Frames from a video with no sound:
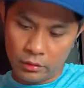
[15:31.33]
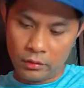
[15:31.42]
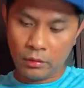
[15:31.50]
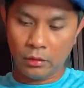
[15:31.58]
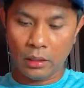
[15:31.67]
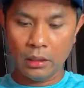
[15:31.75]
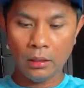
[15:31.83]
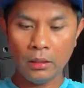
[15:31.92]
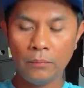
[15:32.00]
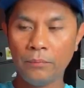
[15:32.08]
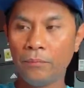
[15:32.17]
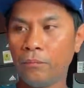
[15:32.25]
So
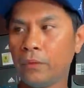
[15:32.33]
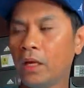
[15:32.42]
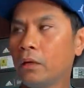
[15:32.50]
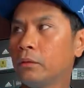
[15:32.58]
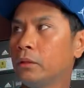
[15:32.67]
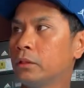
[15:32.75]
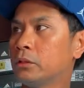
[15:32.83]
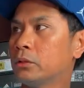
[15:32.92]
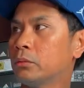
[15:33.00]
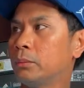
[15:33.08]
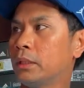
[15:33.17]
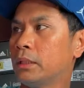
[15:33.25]
not really
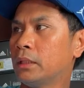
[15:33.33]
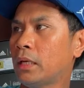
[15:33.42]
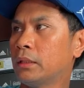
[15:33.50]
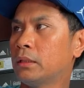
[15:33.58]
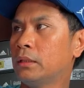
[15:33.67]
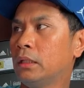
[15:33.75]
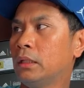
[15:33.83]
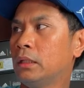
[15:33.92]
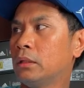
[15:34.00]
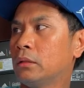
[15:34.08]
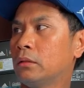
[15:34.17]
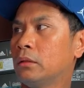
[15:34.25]
sure, but I
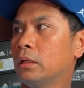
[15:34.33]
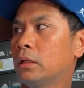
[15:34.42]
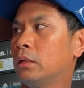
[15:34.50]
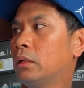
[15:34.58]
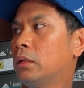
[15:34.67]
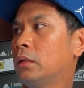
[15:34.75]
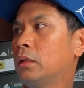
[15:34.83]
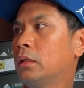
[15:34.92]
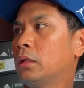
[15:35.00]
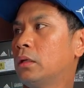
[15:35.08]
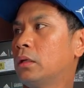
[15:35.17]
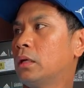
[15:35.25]
think
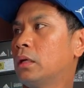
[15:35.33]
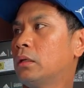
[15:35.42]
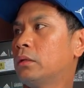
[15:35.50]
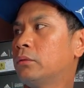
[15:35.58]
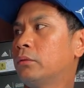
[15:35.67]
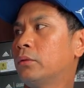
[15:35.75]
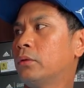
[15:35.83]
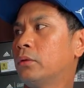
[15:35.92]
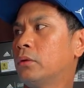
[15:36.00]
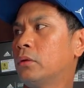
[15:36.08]
I got it for